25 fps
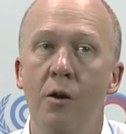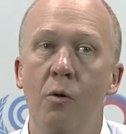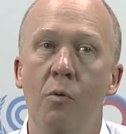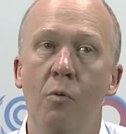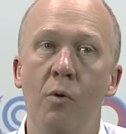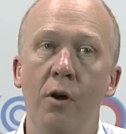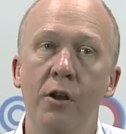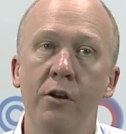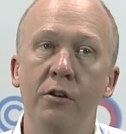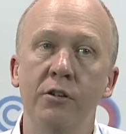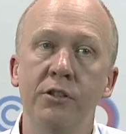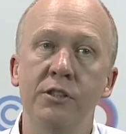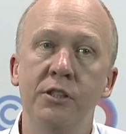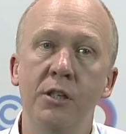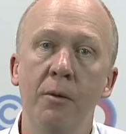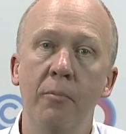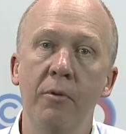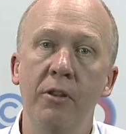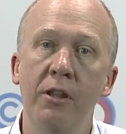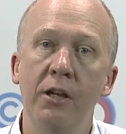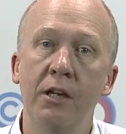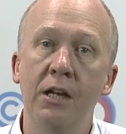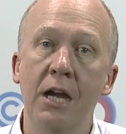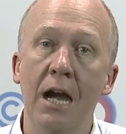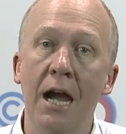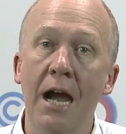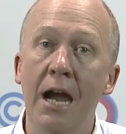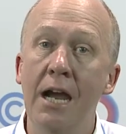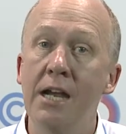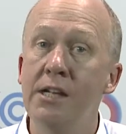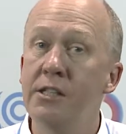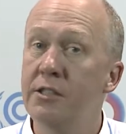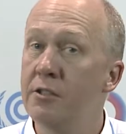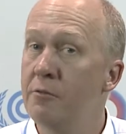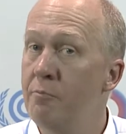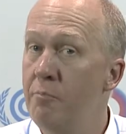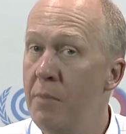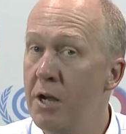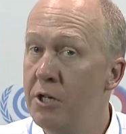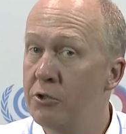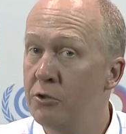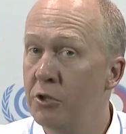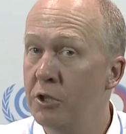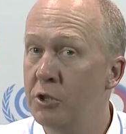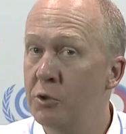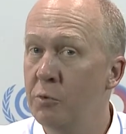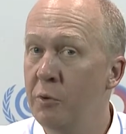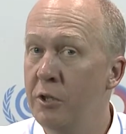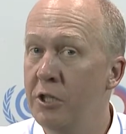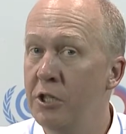What are some of the kinds of
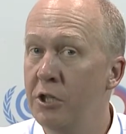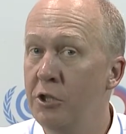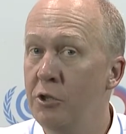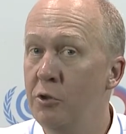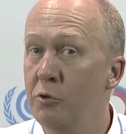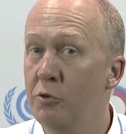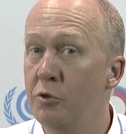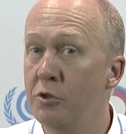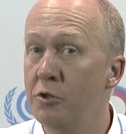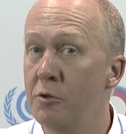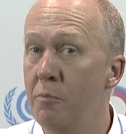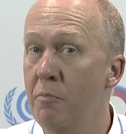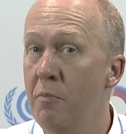metrics we could use to